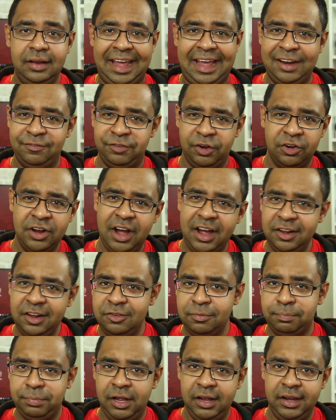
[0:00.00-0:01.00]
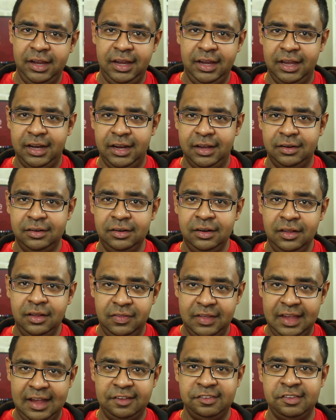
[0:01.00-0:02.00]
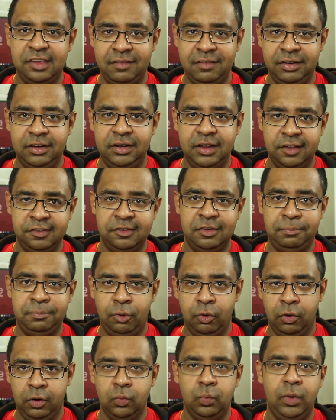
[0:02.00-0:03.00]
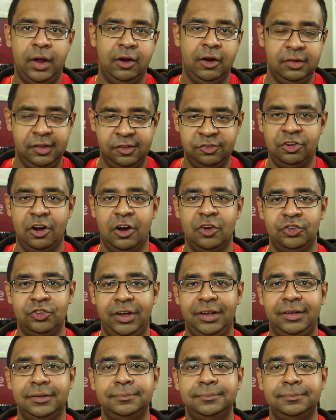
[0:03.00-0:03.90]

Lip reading: And if you're not into plugging it in, the S7 does support wireless charging.